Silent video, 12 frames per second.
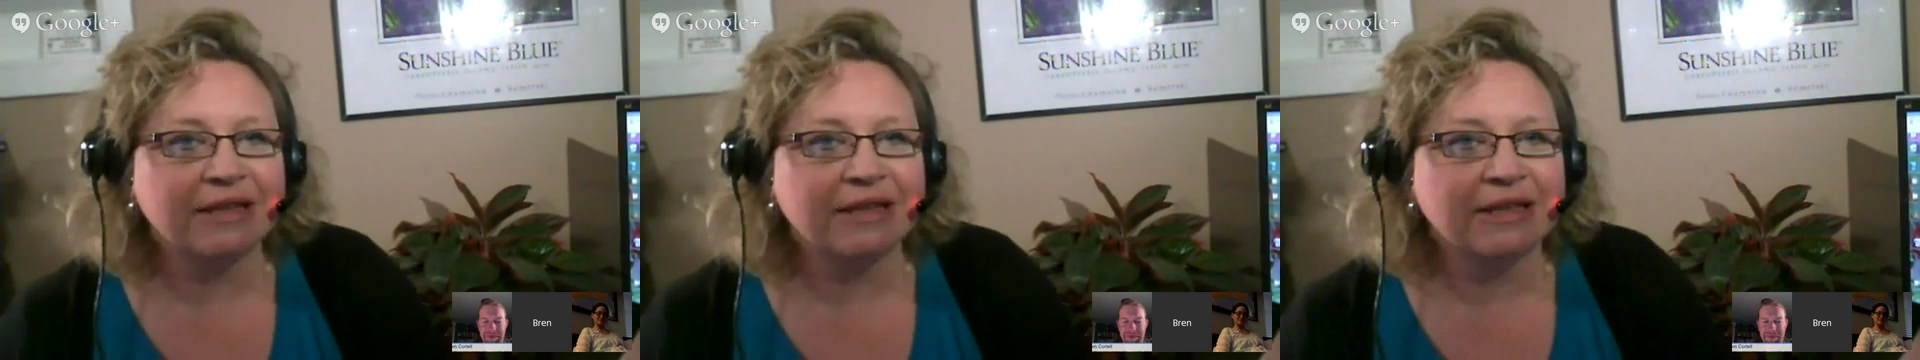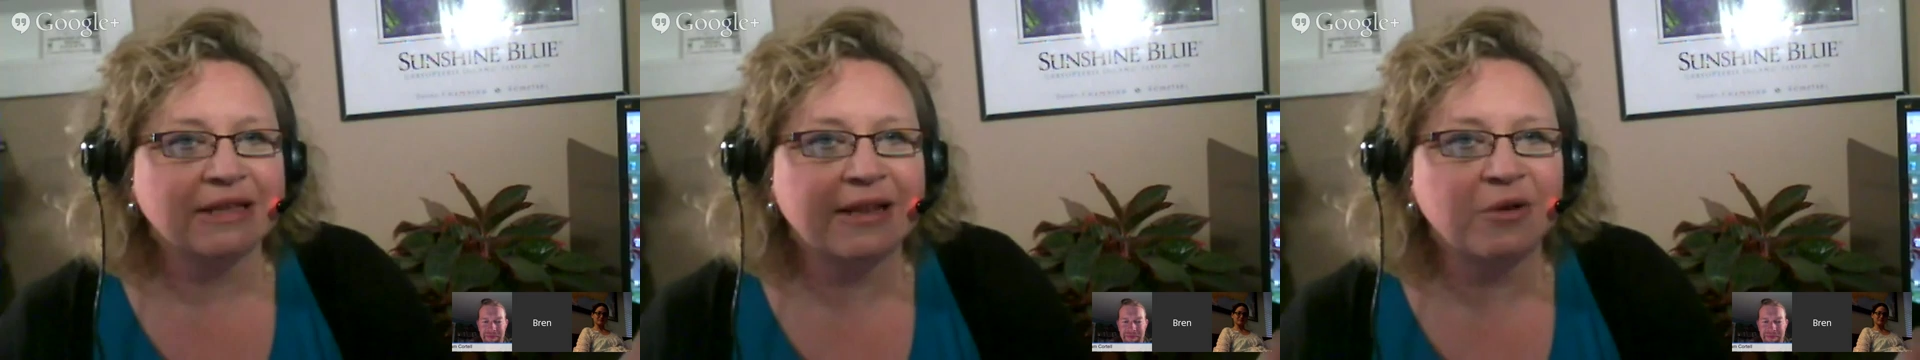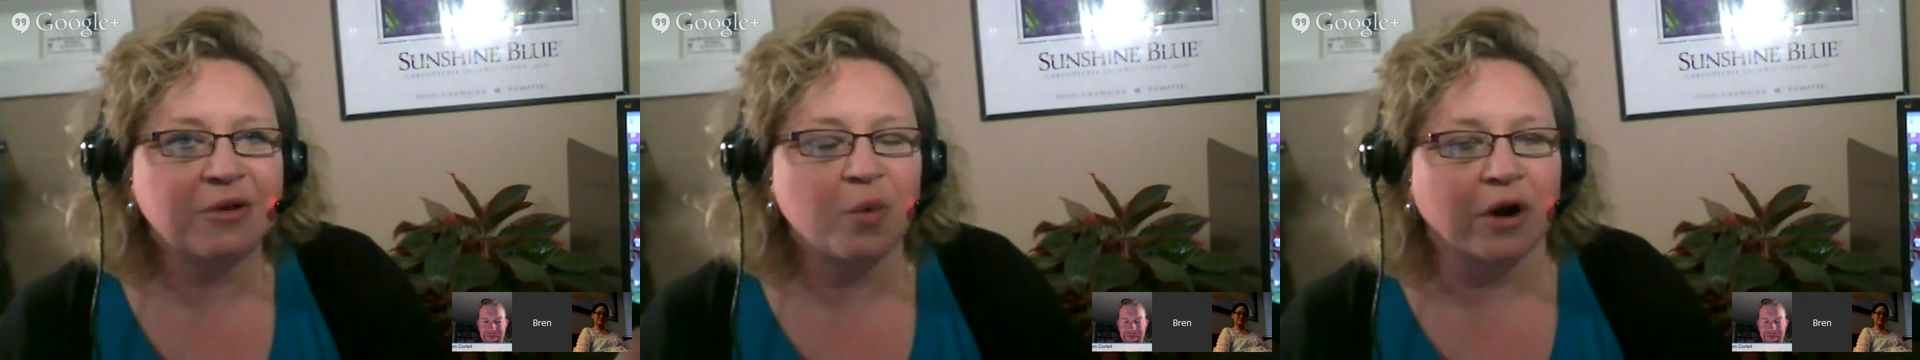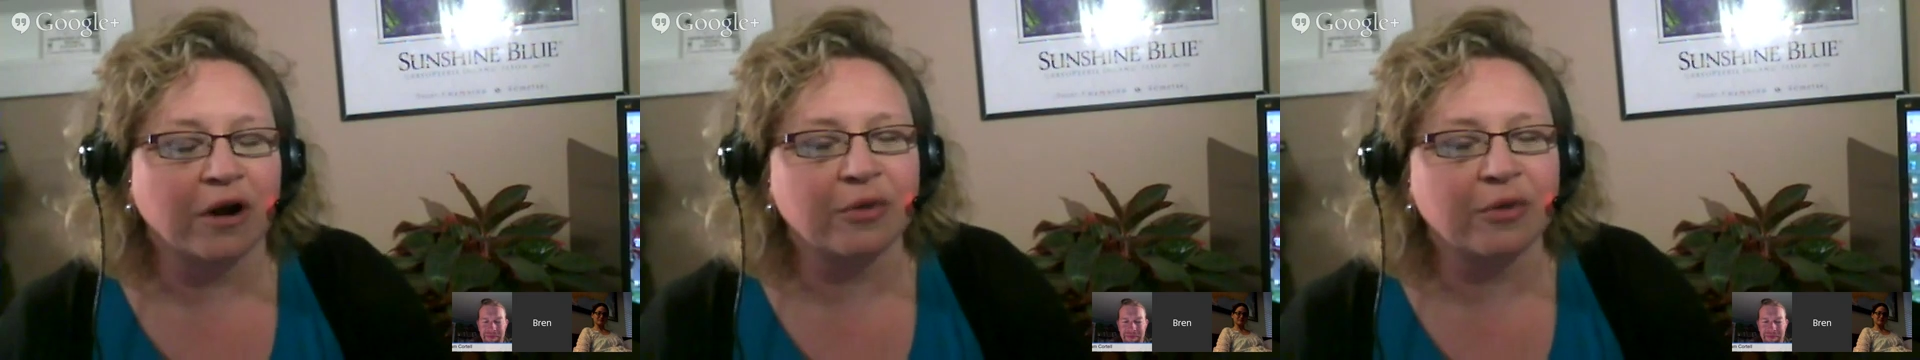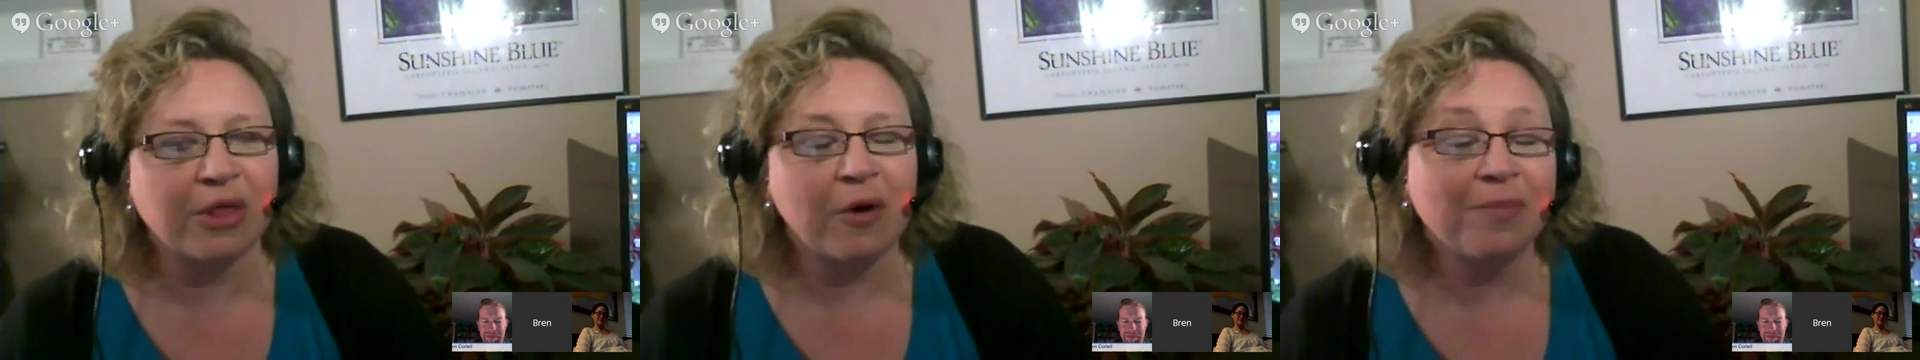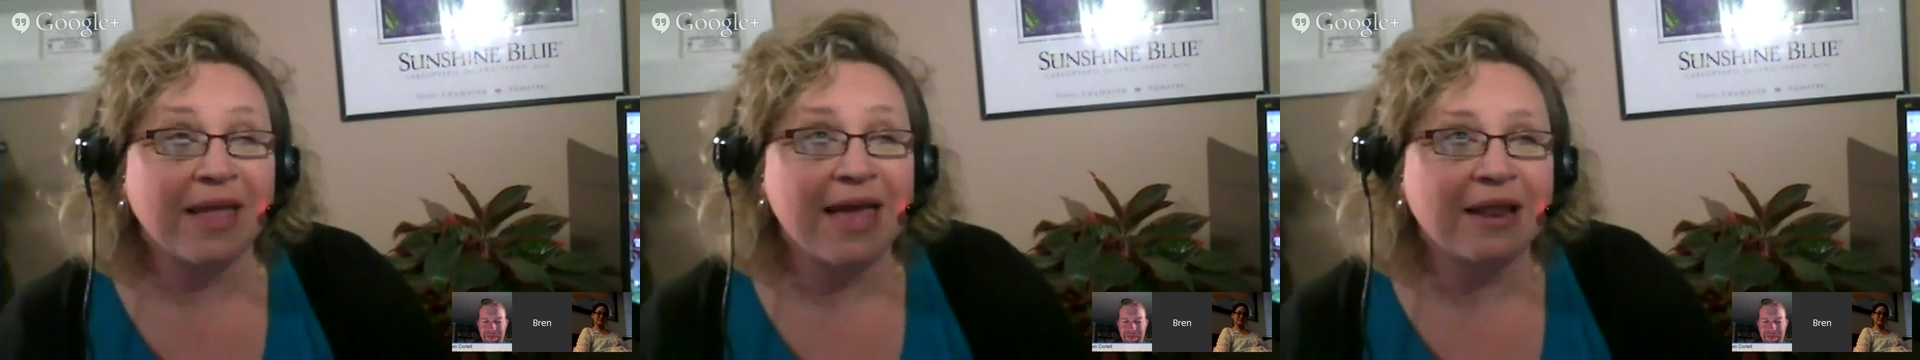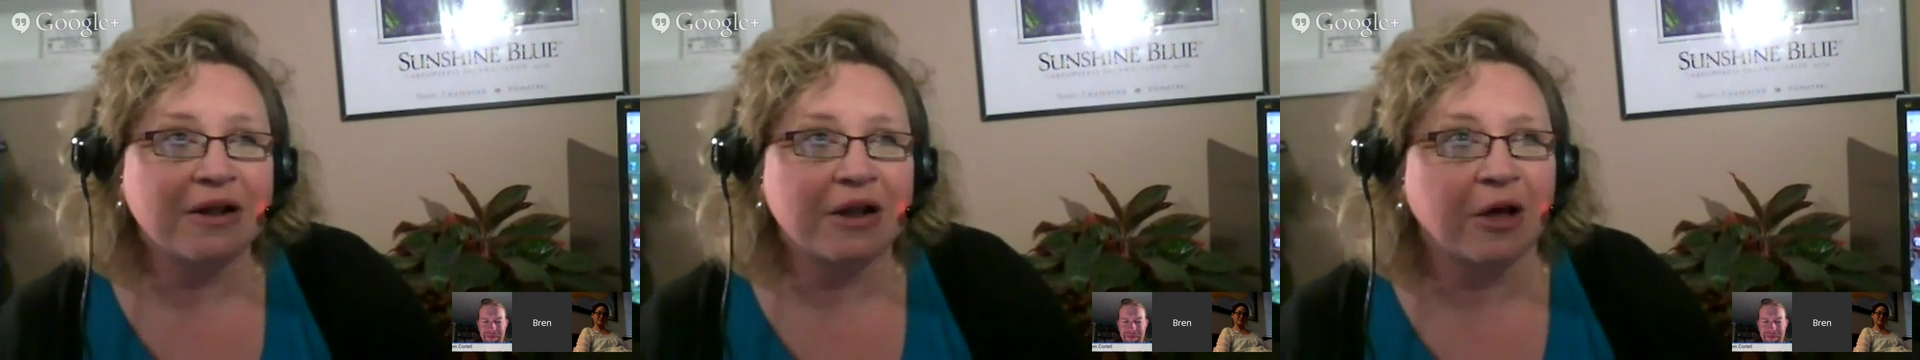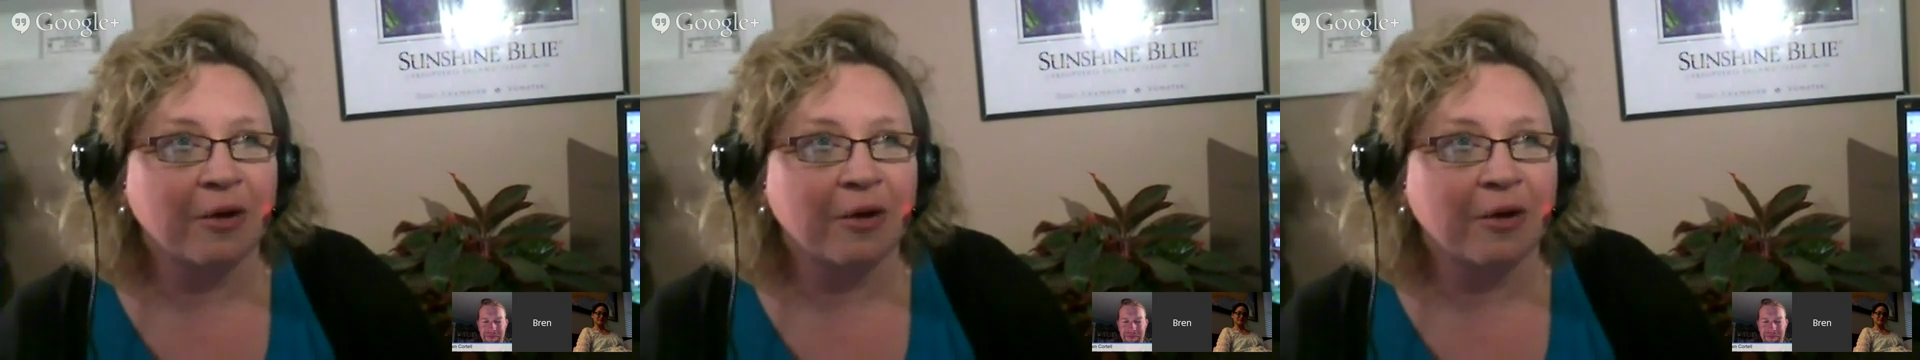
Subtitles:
They didn't work. So I don't